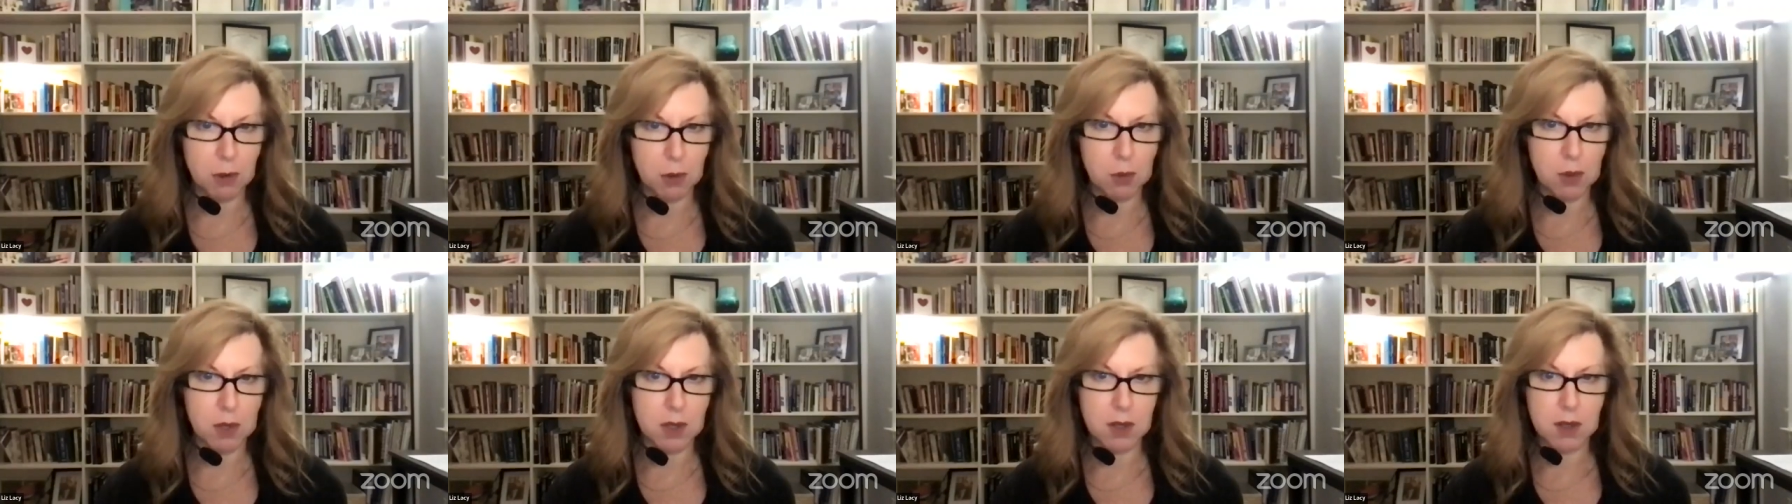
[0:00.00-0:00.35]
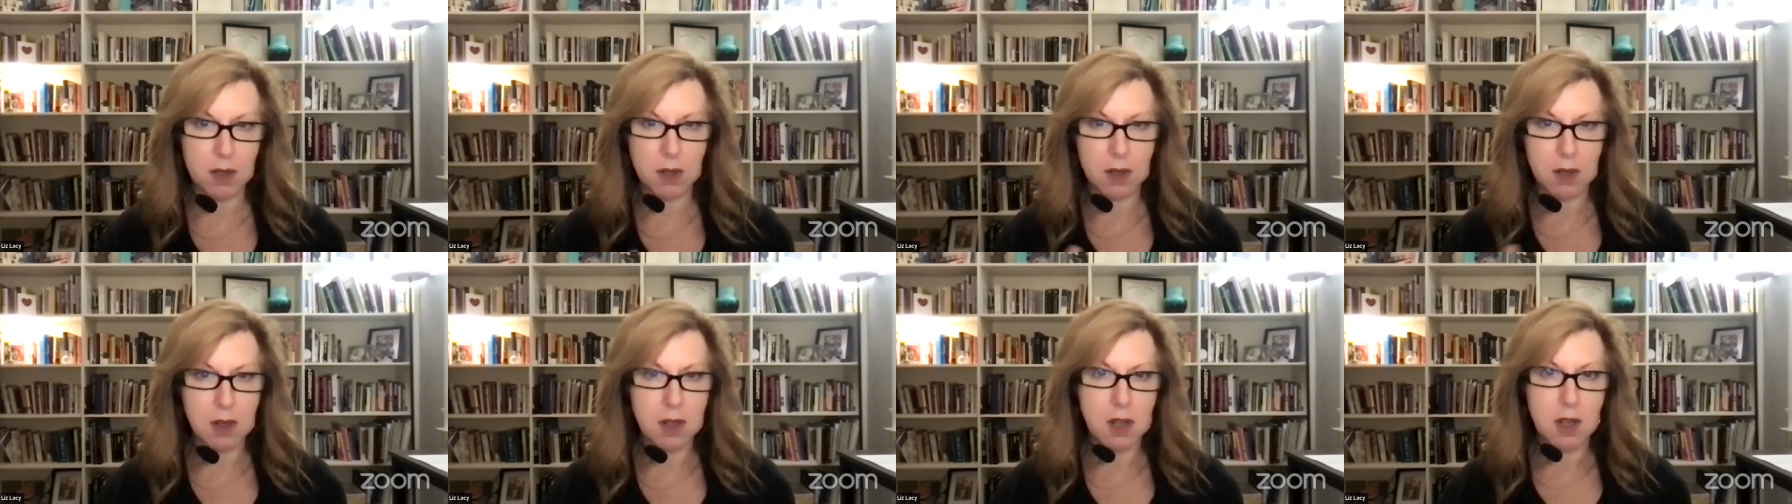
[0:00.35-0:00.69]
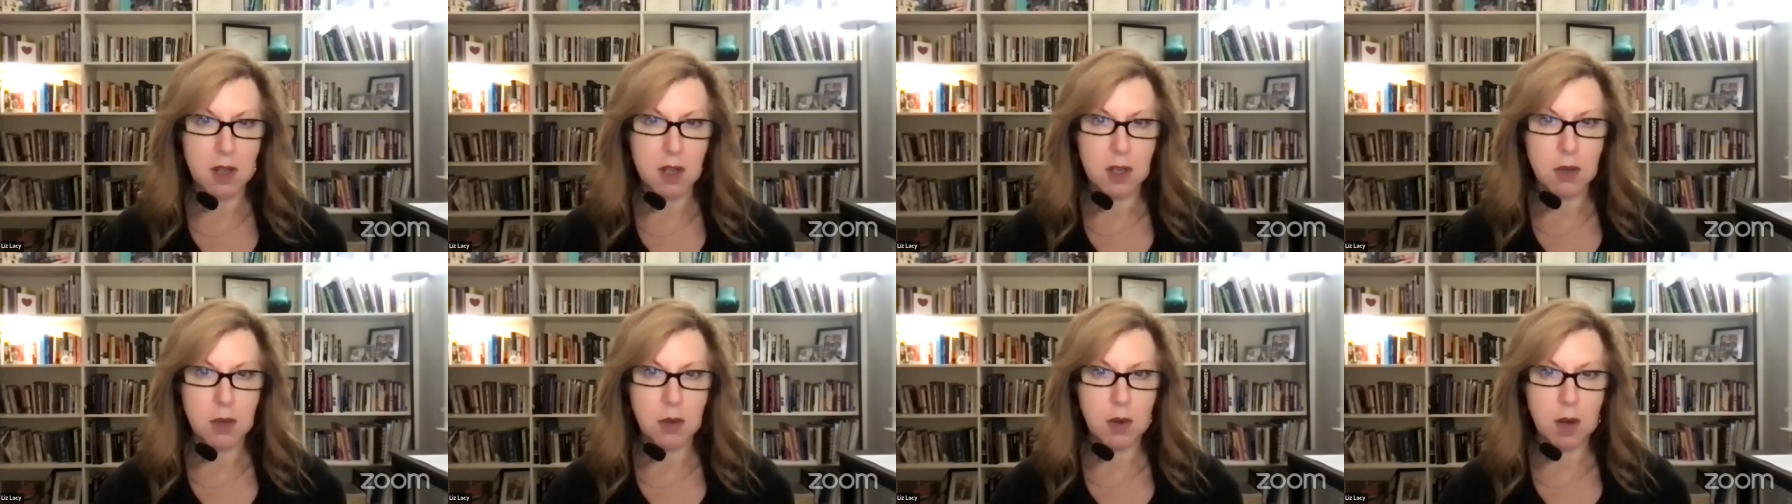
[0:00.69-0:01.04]
I don't know what
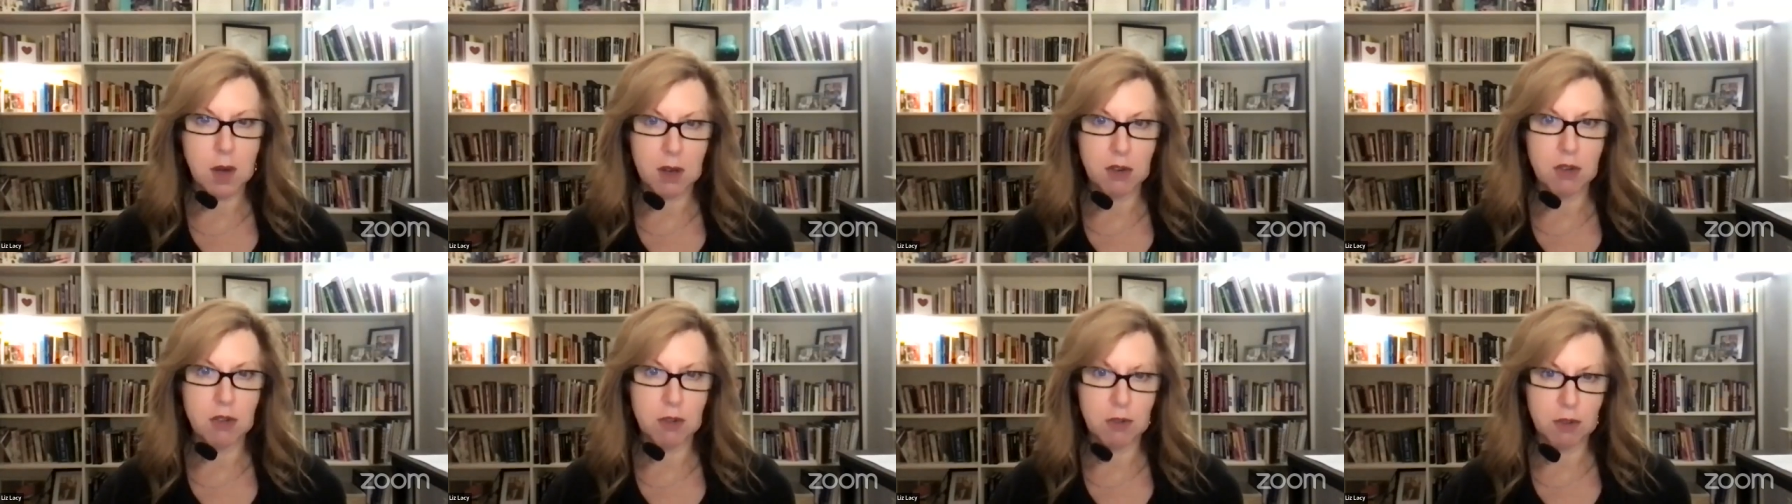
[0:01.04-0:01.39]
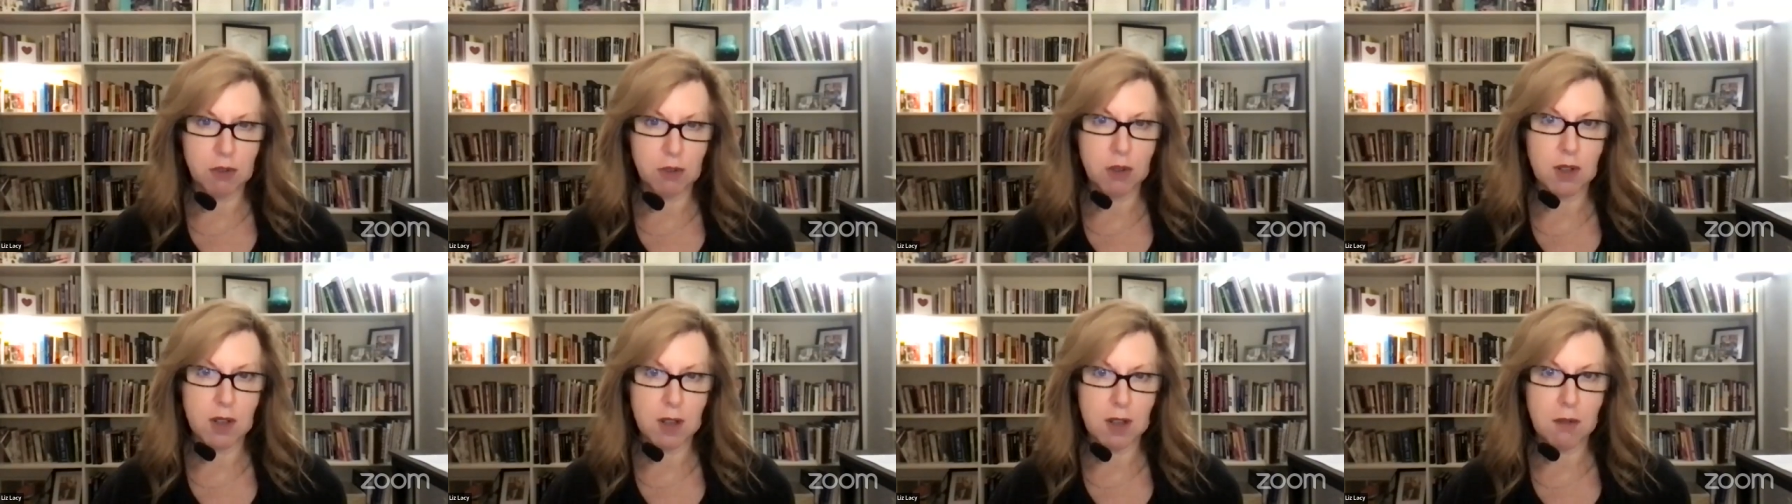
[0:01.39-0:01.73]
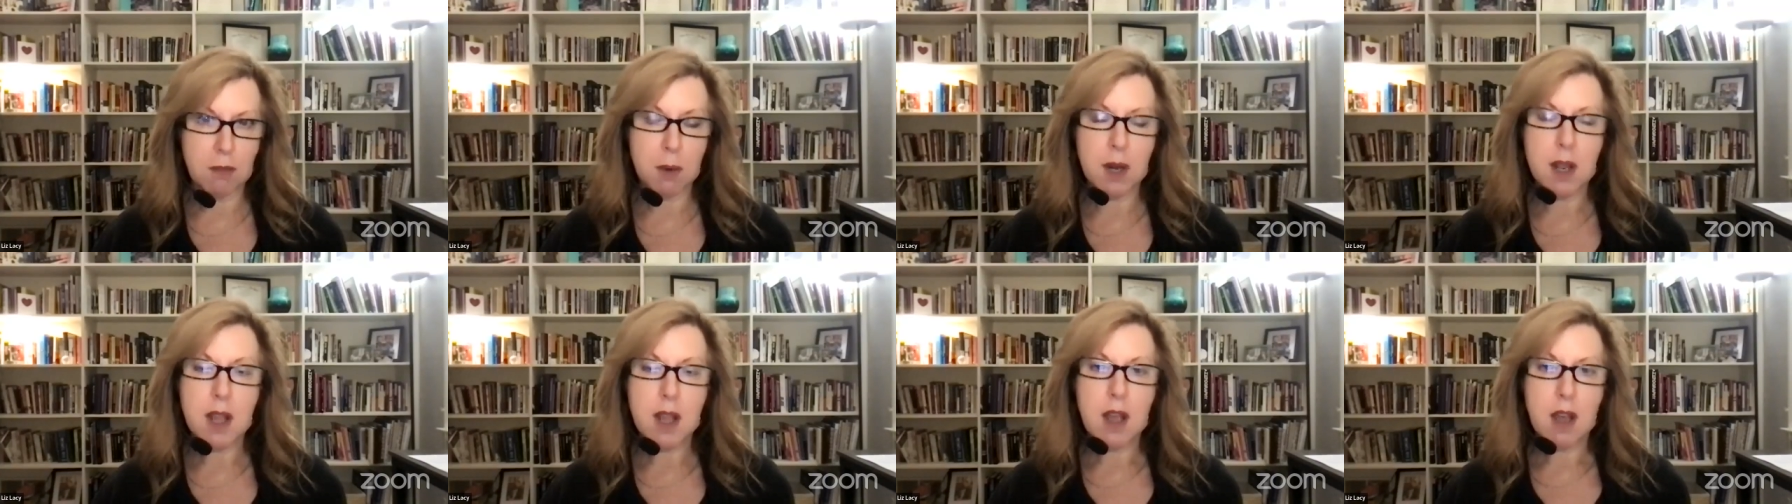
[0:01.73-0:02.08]
you guys usually
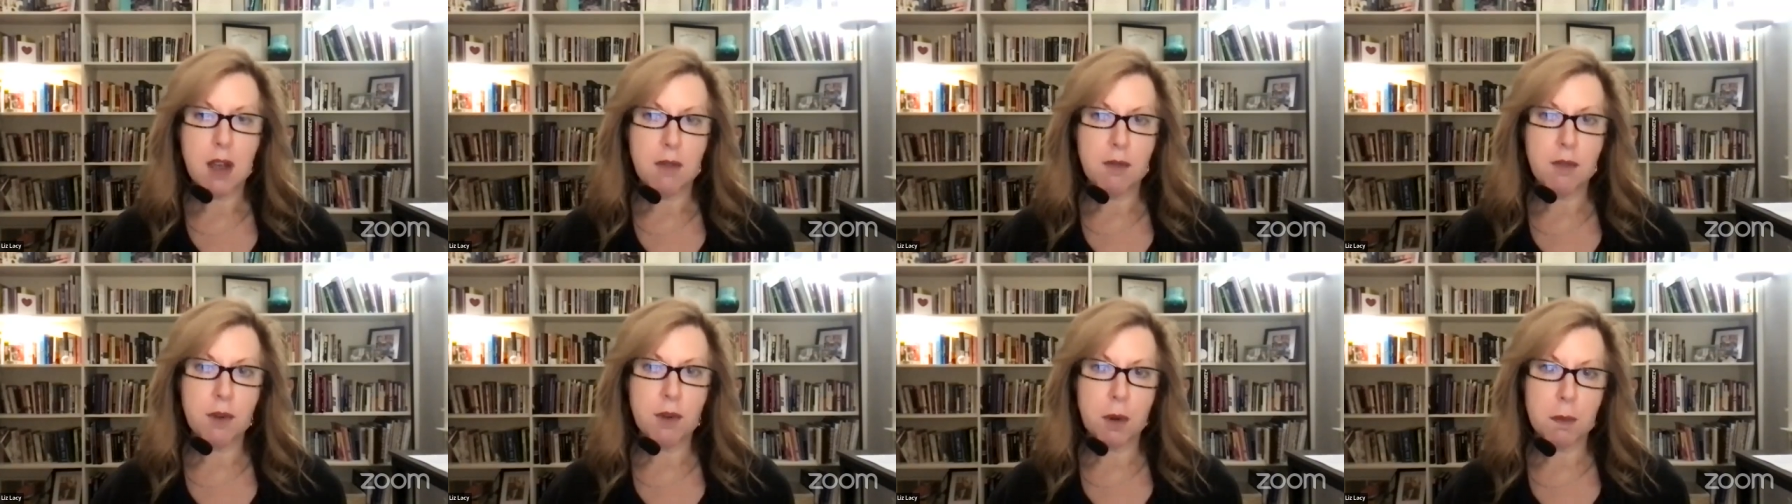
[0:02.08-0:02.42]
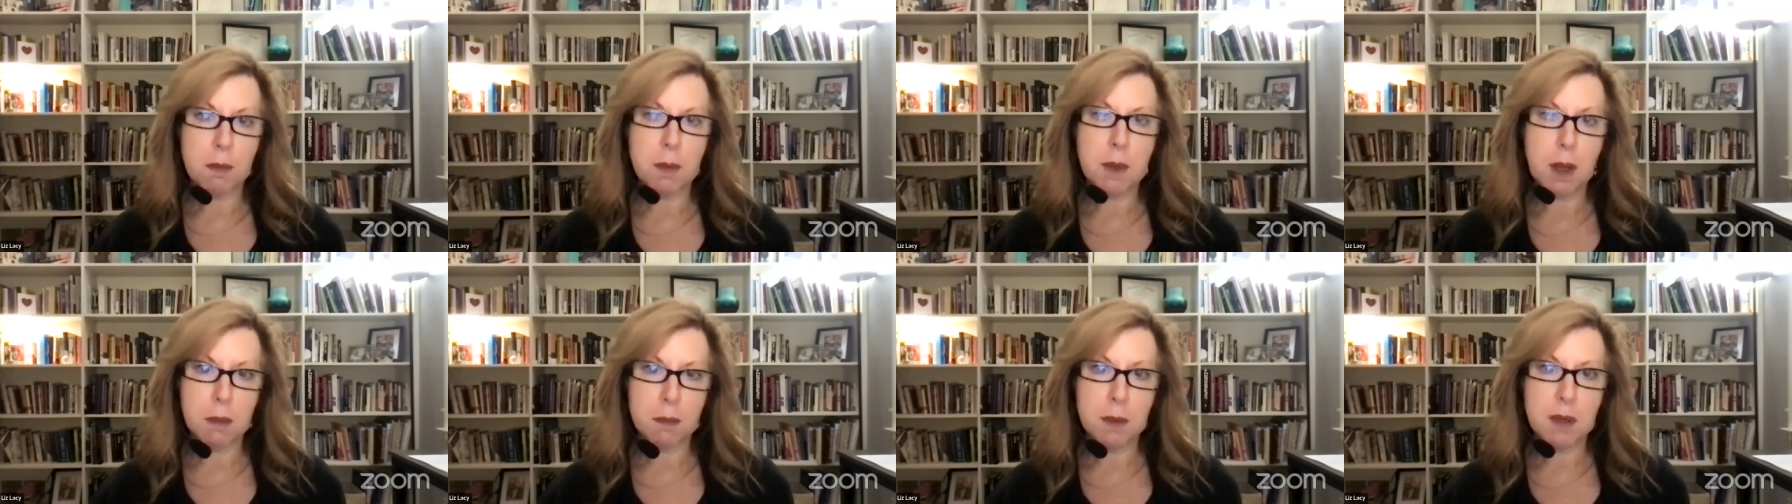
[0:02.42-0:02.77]
give but for a, yeah.